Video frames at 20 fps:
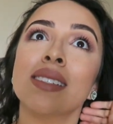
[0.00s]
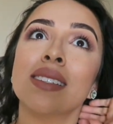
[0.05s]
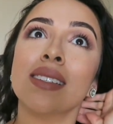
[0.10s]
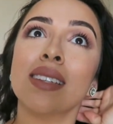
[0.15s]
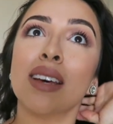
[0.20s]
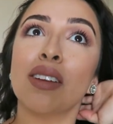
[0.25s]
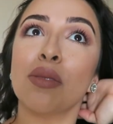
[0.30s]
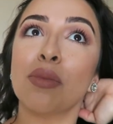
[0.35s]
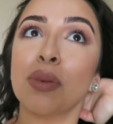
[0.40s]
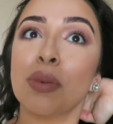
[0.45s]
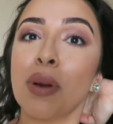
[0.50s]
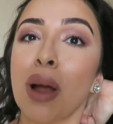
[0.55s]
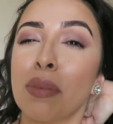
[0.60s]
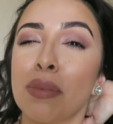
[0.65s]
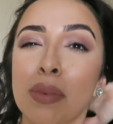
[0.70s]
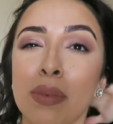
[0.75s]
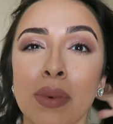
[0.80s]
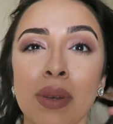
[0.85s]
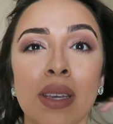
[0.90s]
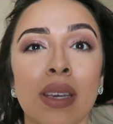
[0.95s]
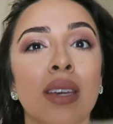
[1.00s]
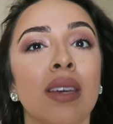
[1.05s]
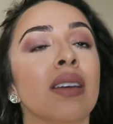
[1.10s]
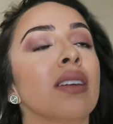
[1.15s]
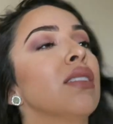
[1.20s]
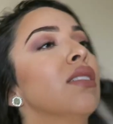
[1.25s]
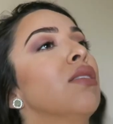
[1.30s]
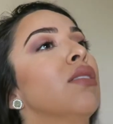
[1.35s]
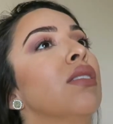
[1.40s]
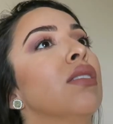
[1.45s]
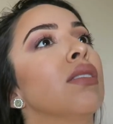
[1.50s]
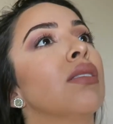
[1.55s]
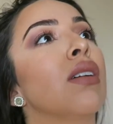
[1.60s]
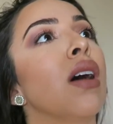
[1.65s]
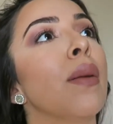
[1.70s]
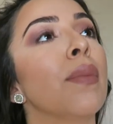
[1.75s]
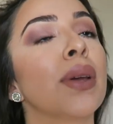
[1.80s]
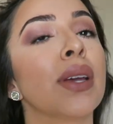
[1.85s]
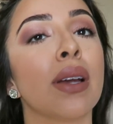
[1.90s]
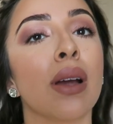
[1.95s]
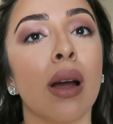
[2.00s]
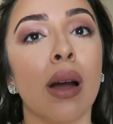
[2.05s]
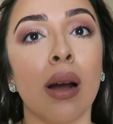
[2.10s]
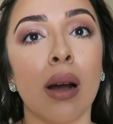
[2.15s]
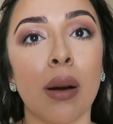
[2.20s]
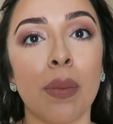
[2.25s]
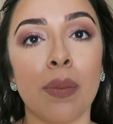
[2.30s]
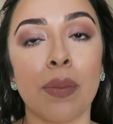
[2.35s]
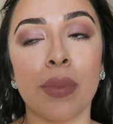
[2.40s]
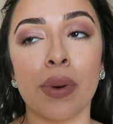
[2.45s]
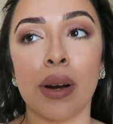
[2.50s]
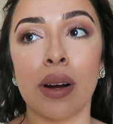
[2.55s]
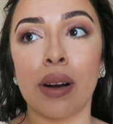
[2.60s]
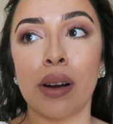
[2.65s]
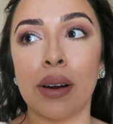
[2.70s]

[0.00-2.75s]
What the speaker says: That'll be probably coming up